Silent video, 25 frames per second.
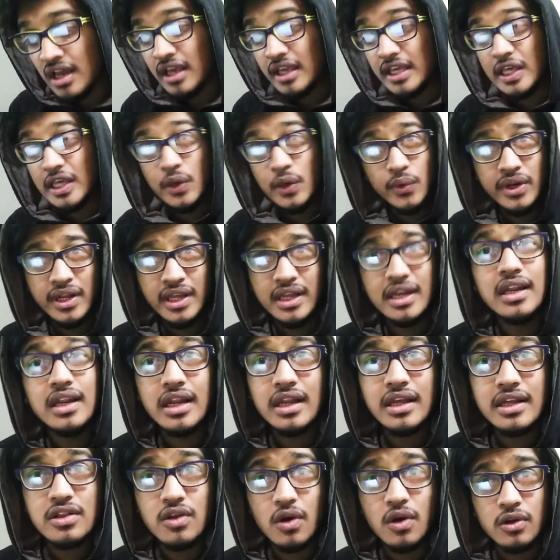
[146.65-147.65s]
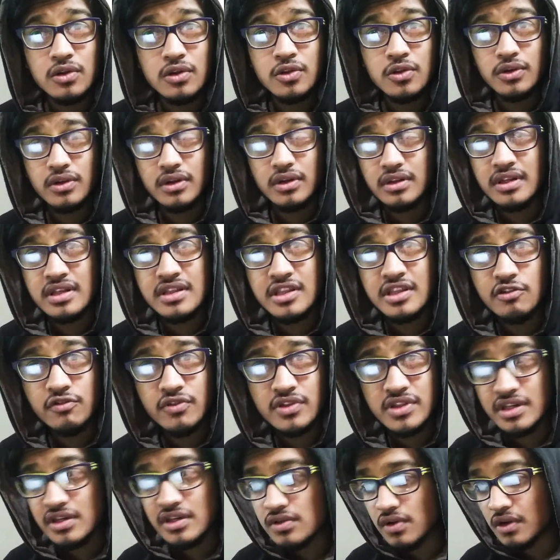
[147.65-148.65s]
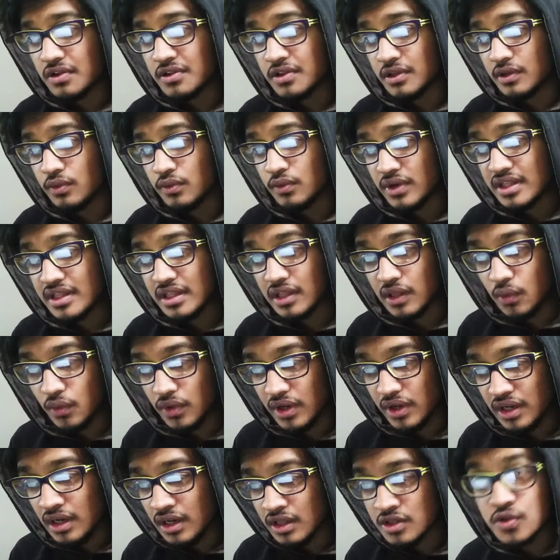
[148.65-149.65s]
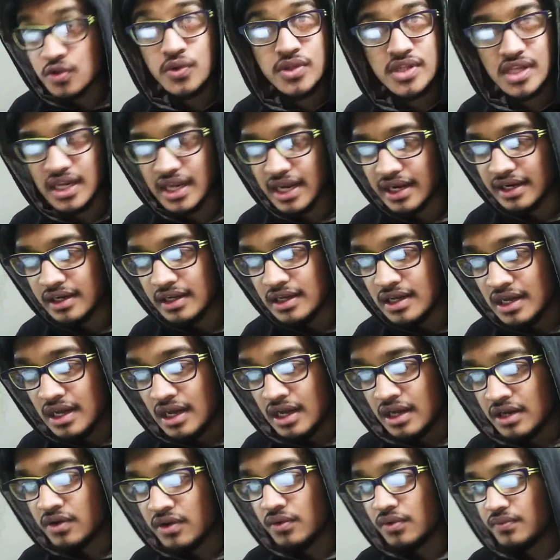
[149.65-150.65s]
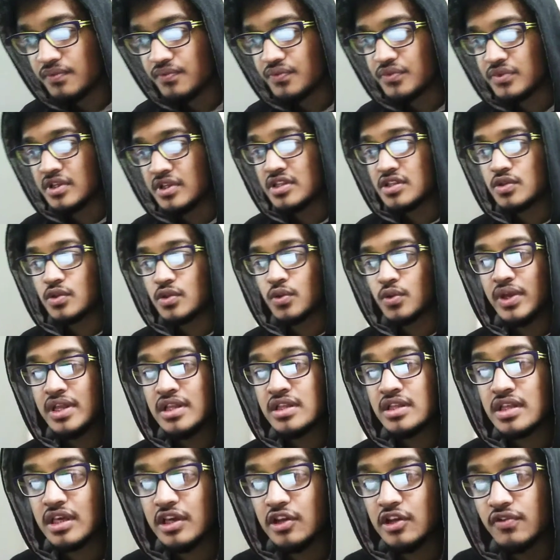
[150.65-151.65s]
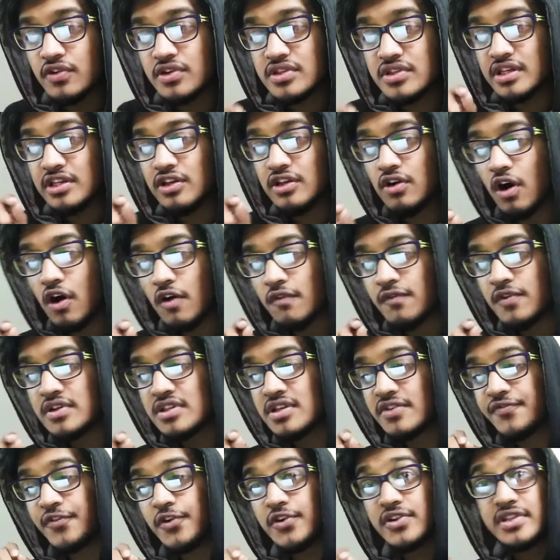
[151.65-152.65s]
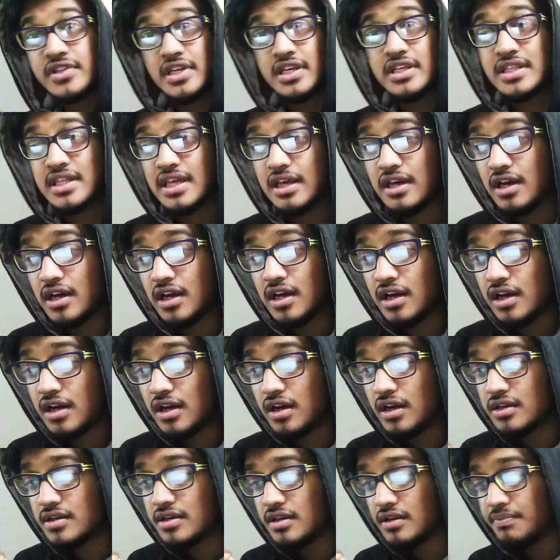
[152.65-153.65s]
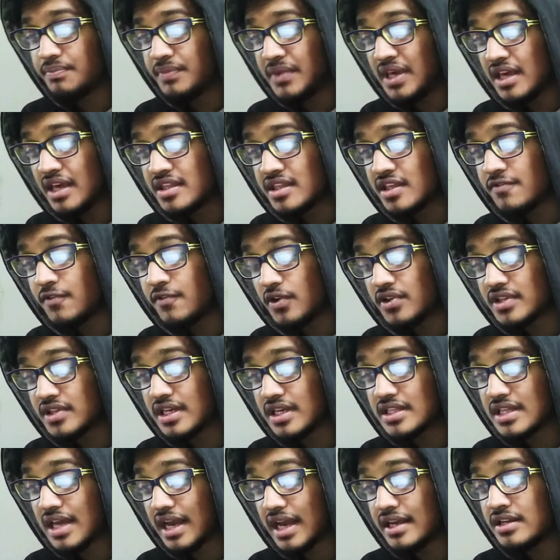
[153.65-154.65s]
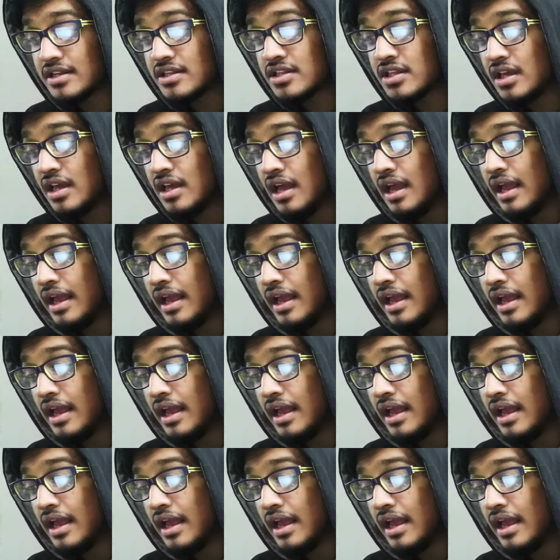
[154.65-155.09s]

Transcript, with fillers: UNIL is also this university is also known as UNIL Switzerland. Now this Swiss university offers a forensic uh, BSc forensic science